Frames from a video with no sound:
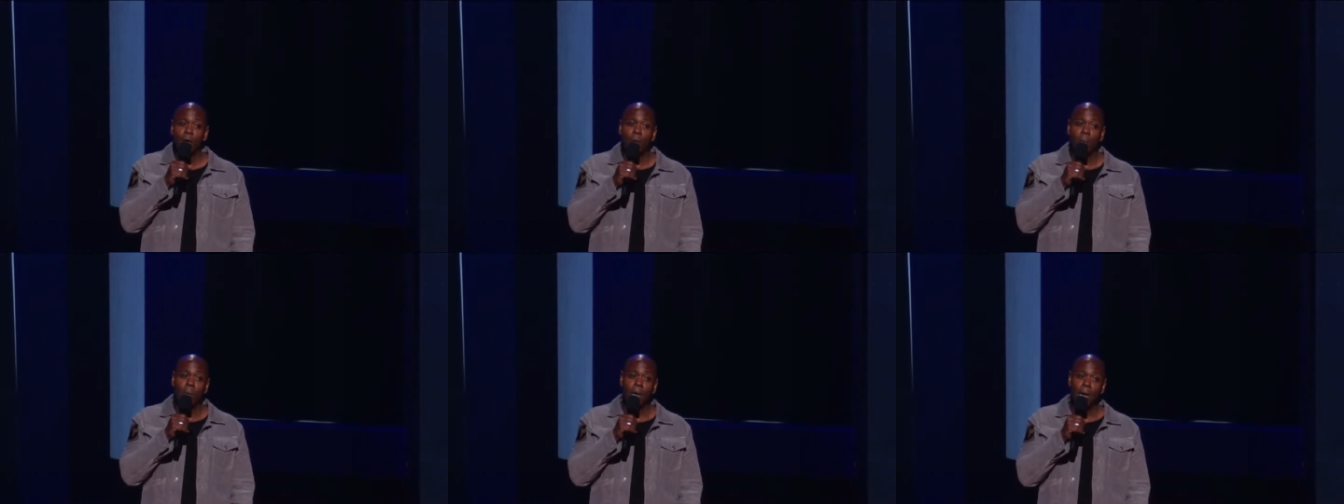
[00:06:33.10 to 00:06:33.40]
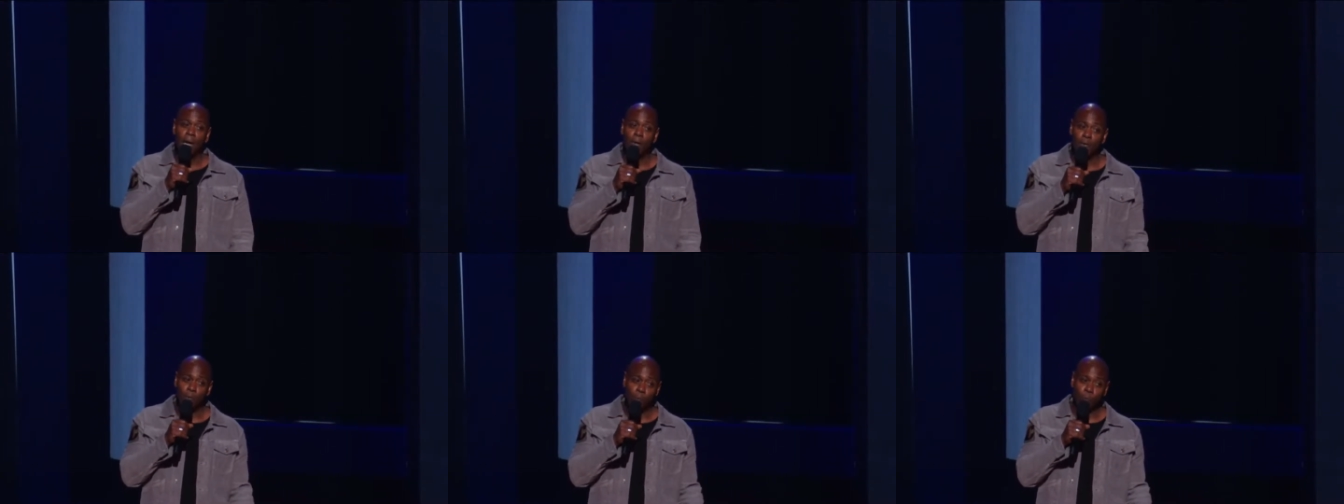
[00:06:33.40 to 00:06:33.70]
But
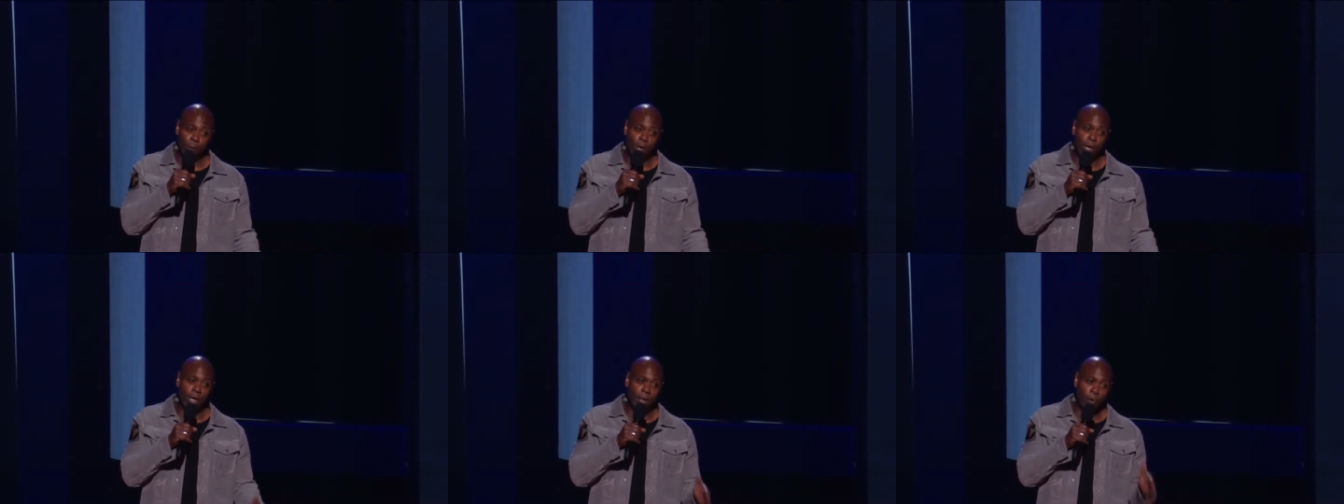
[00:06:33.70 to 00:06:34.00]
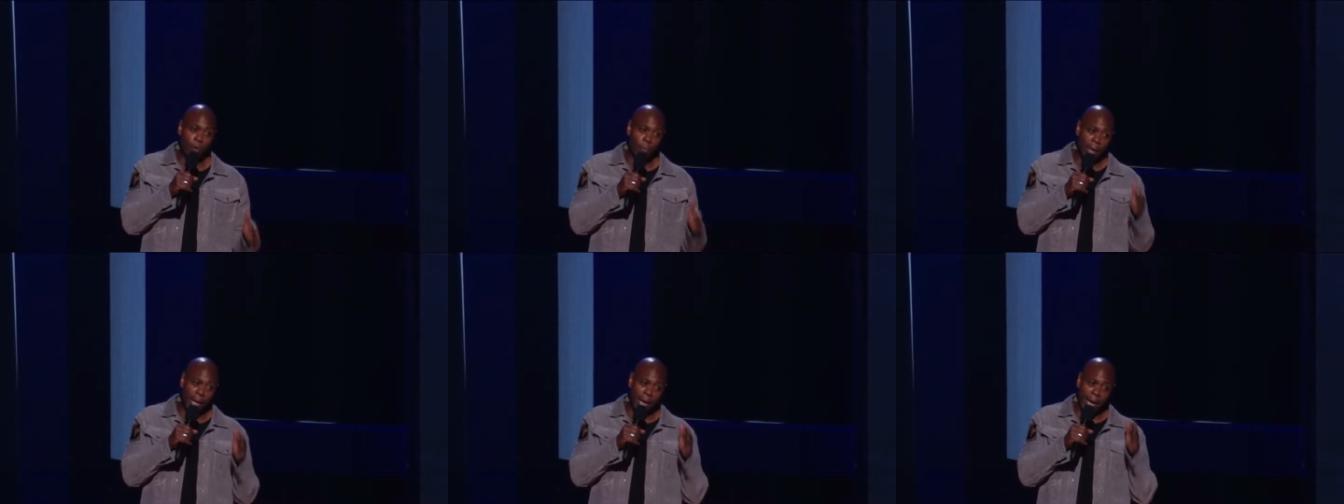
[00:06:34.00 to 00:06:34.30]
I swear,
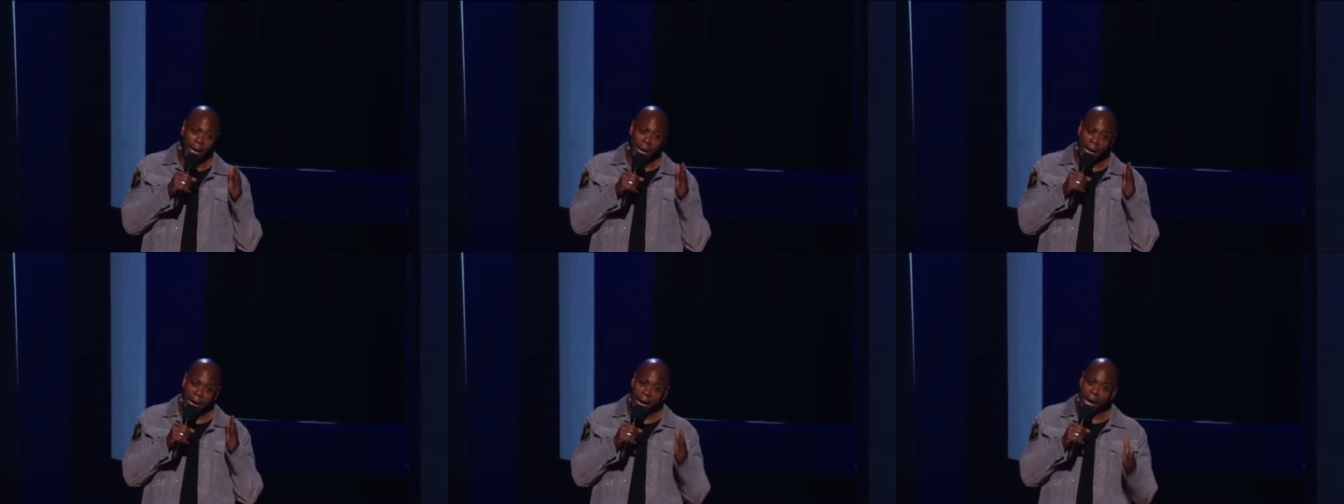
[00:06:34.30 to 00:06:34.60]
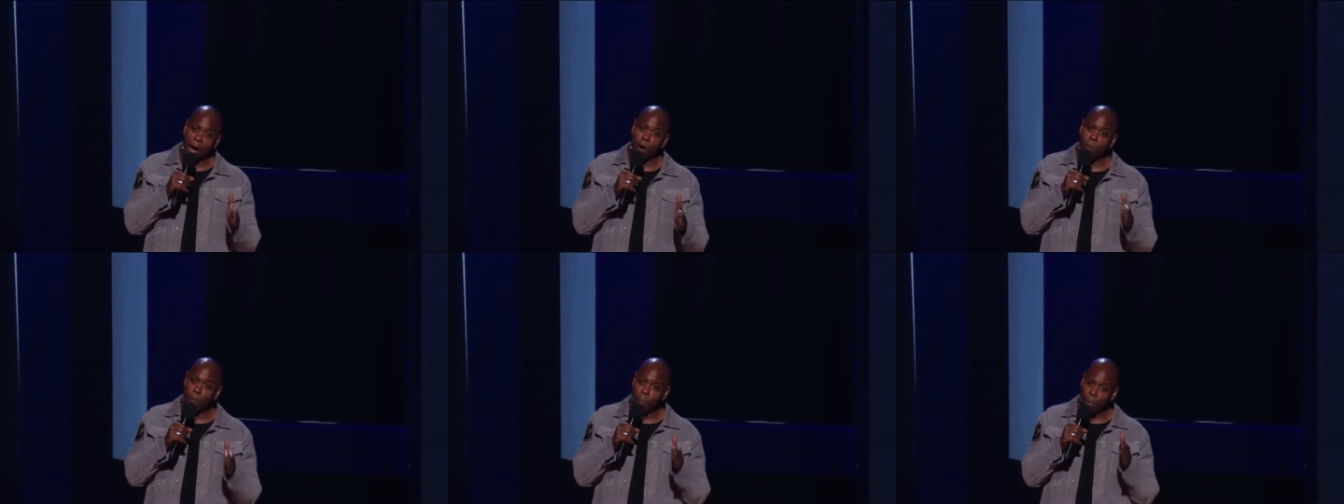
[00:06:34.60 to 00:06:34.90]
no matter
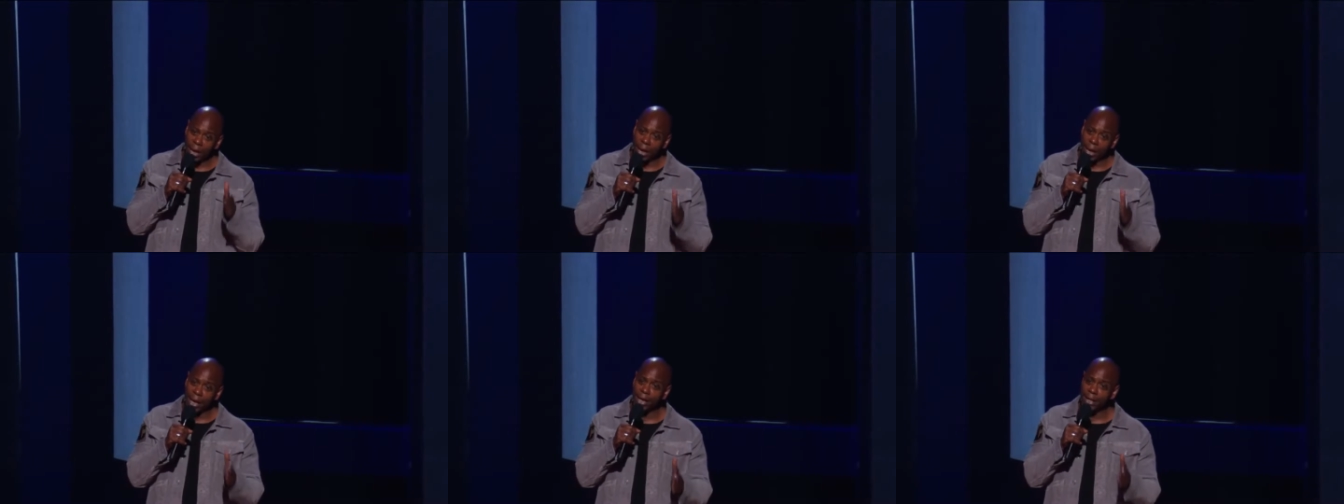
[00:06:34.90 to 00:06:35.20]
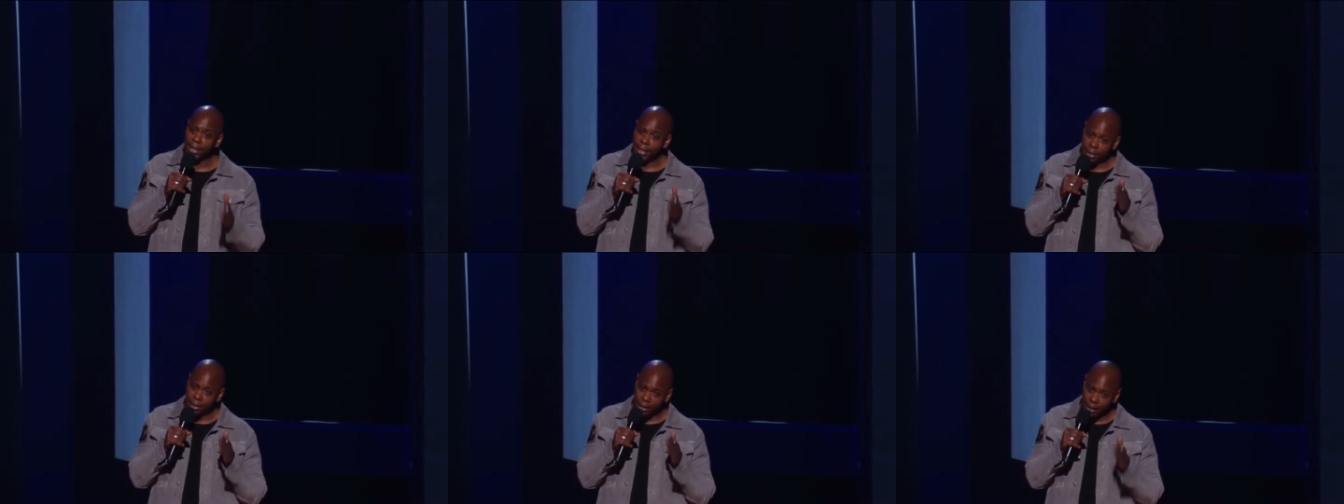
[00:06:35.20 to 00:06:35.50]
how bad
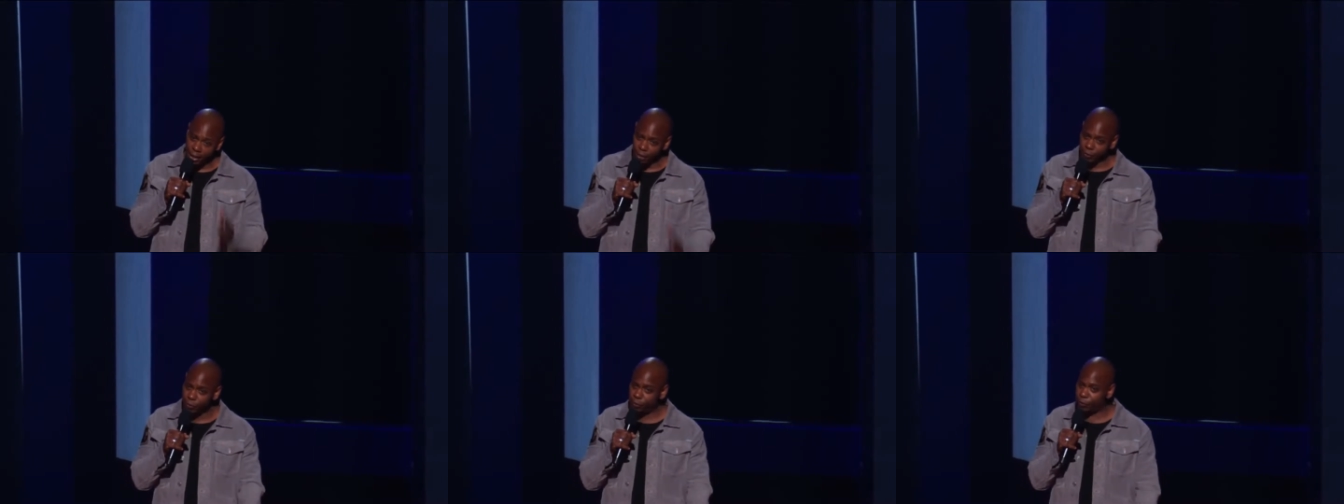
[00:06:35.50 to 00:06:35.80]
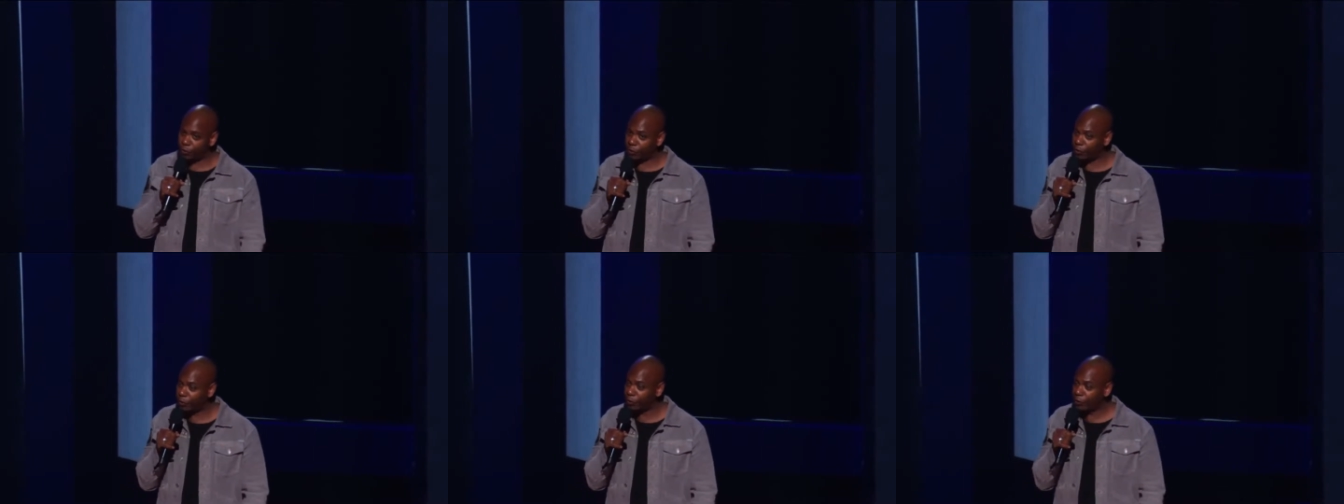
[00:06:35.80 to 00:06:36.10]
it gets,